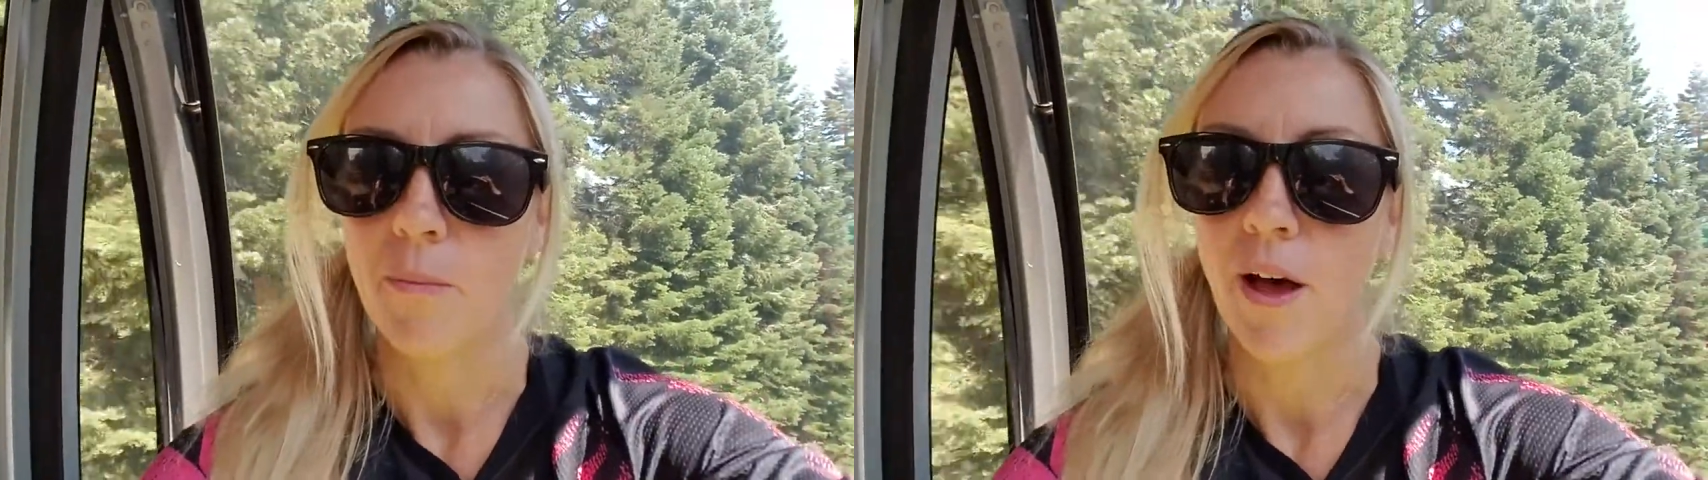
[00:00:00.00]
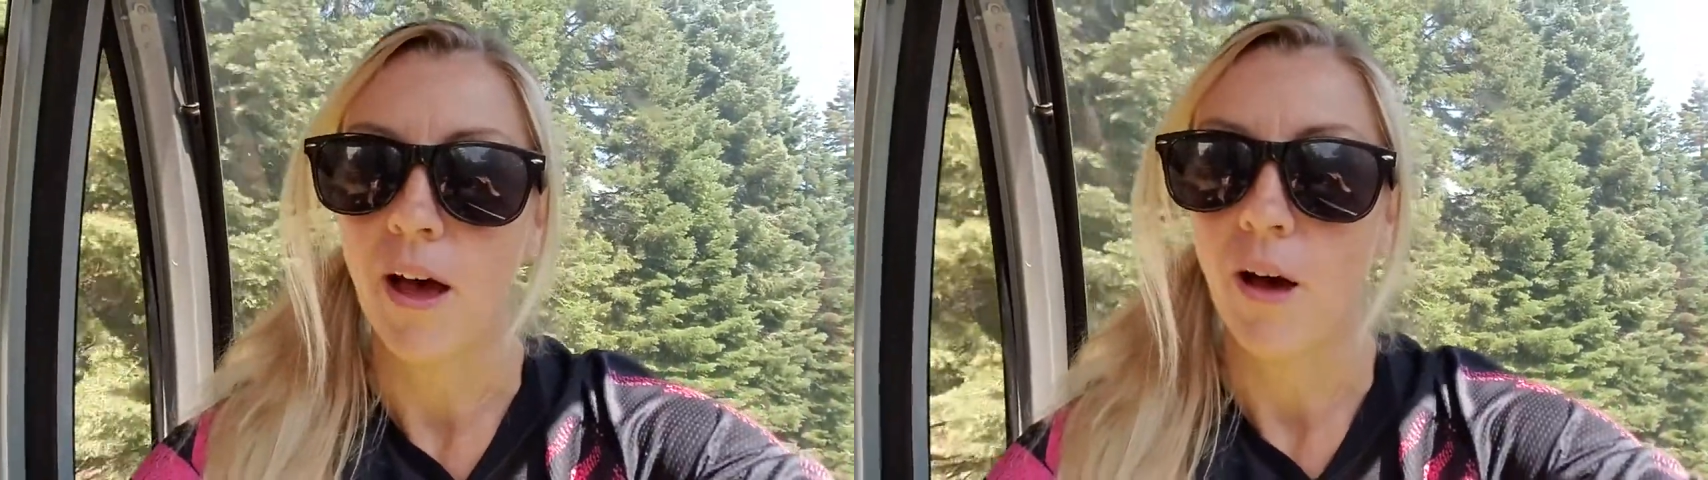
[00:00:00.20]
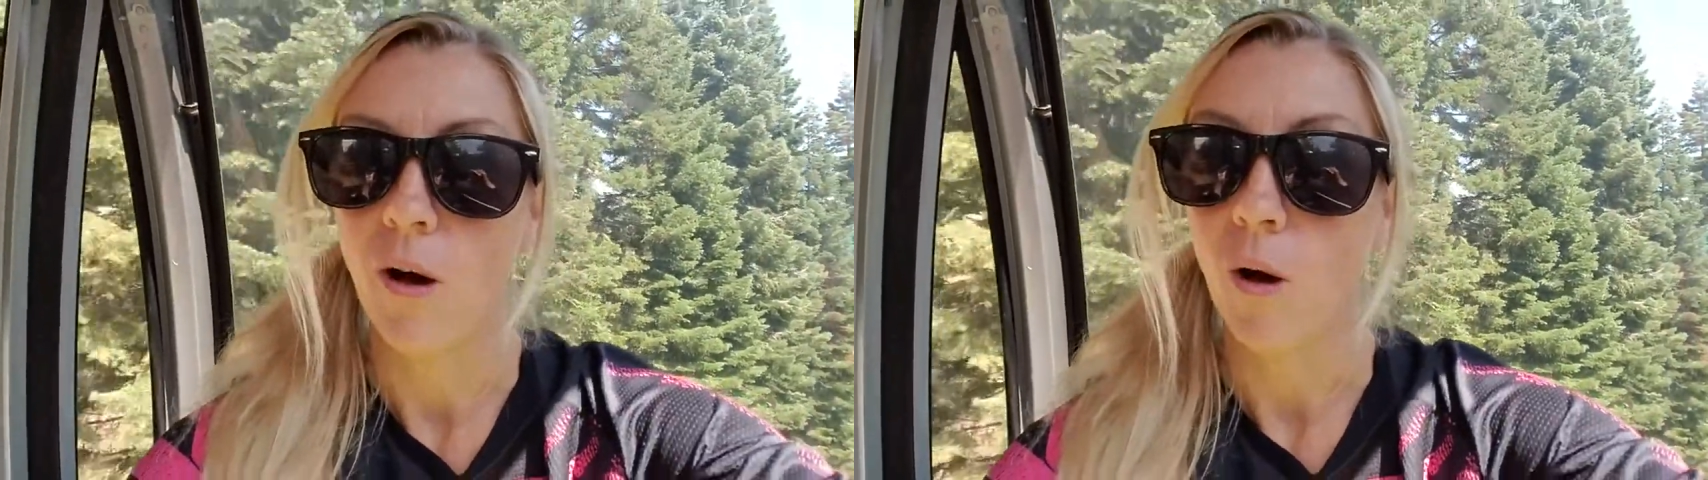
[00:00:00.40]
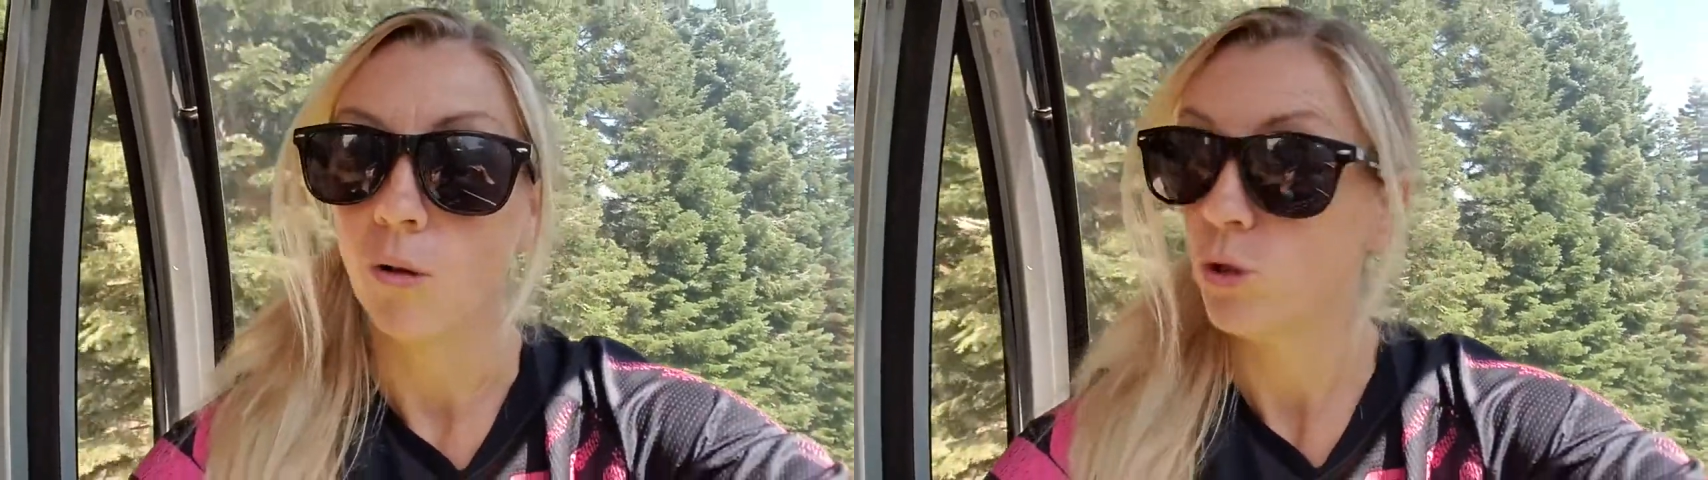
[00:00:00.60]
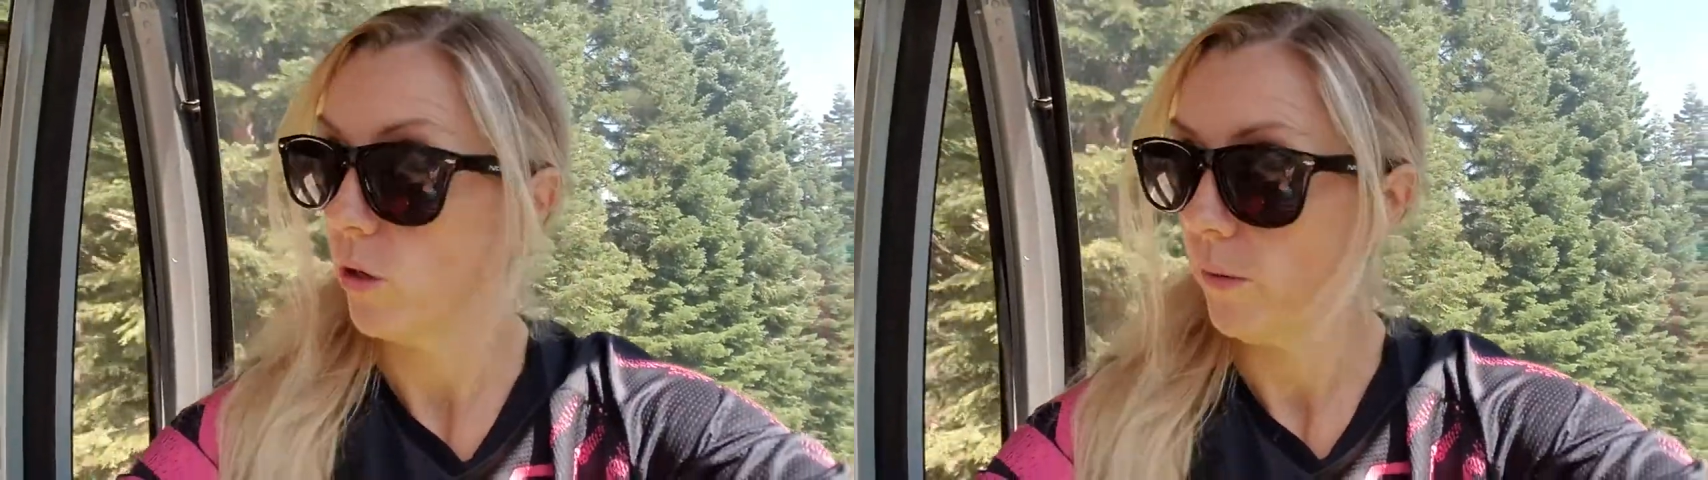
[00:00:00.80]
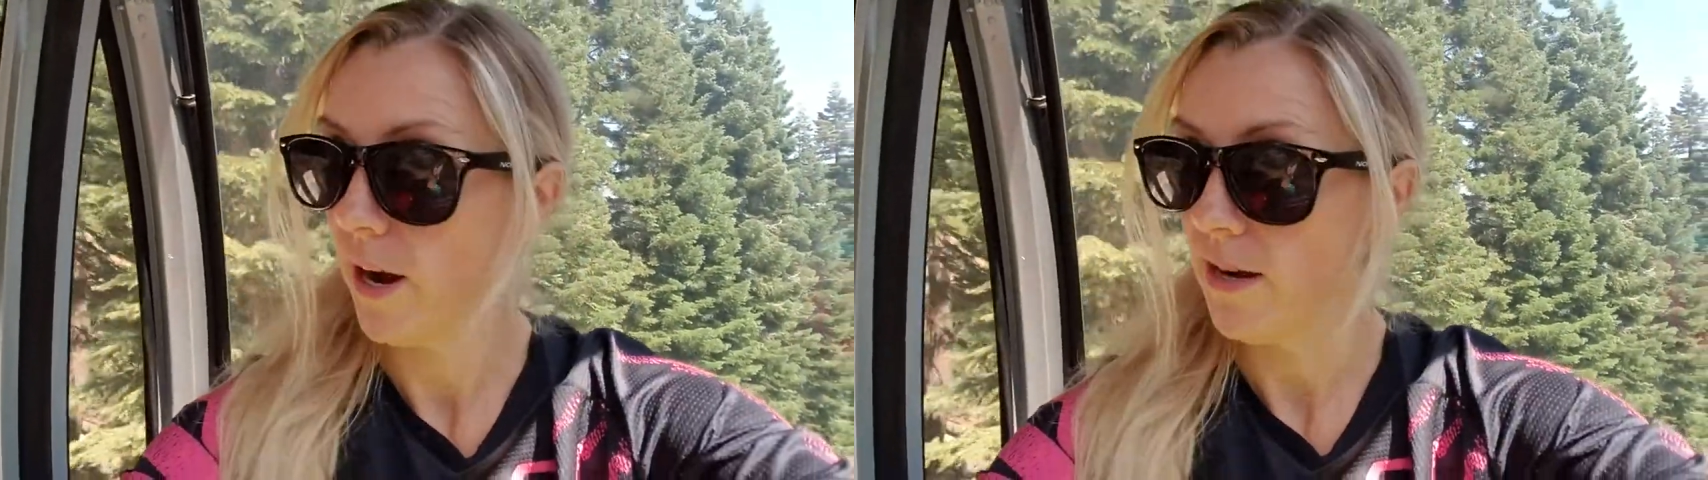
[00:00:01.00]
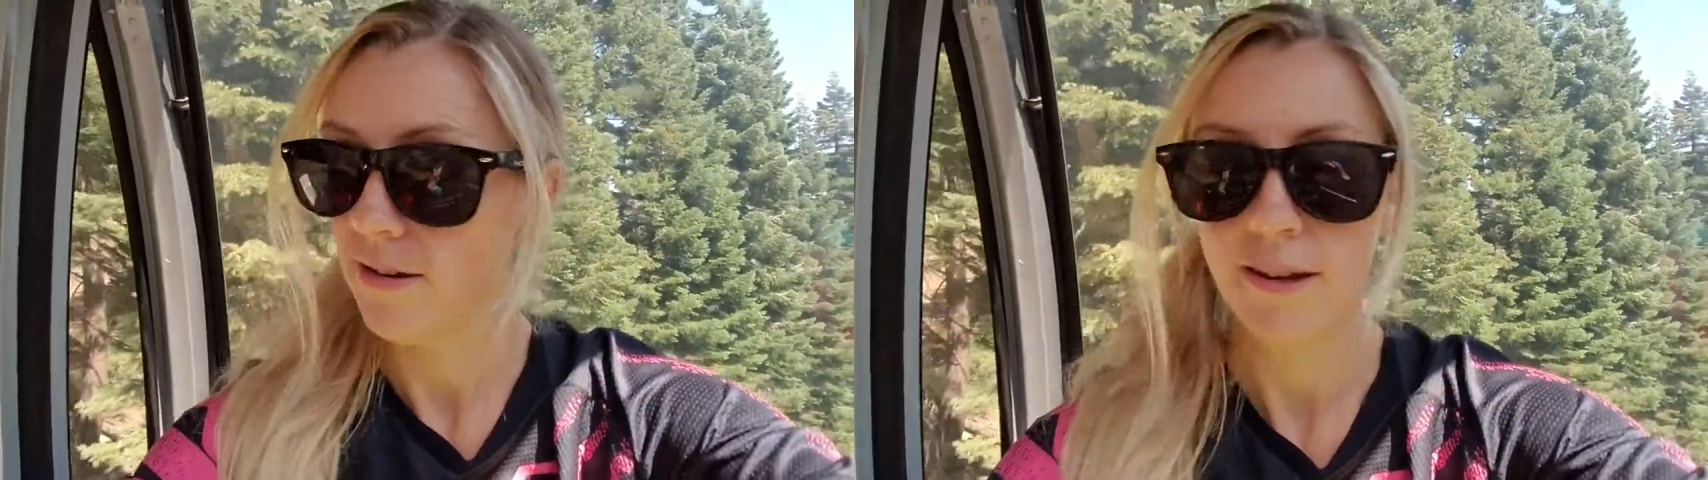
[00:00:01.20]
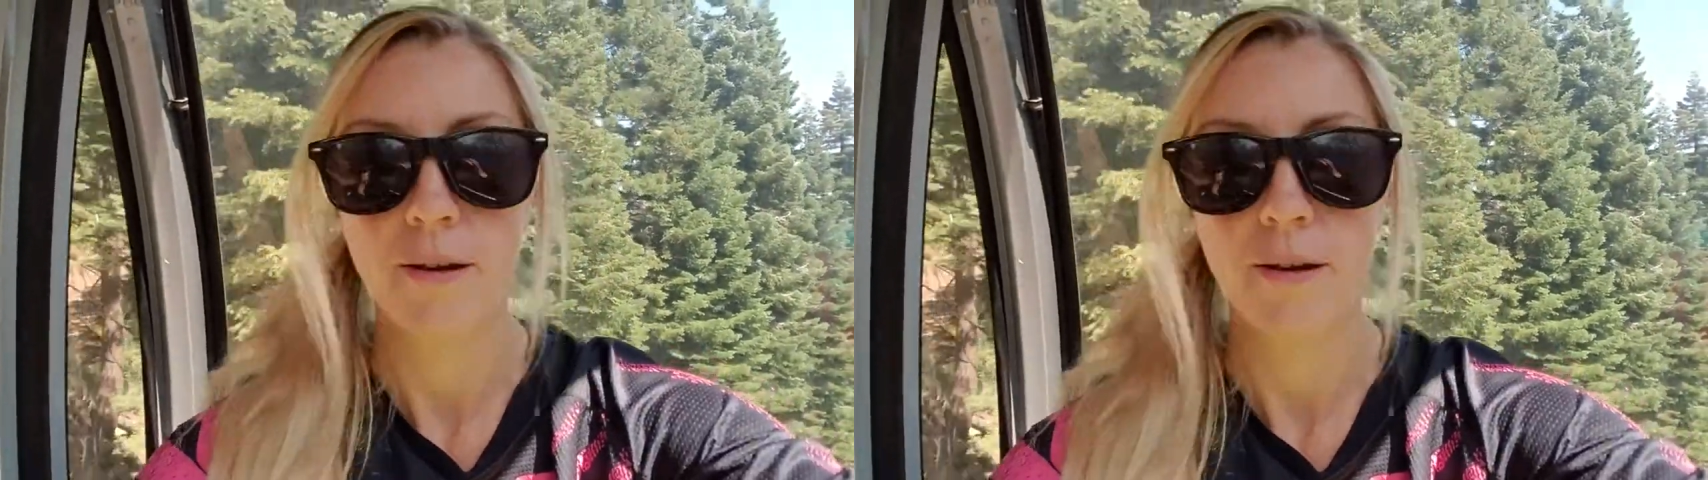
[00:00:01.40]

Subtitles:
Bell Joyride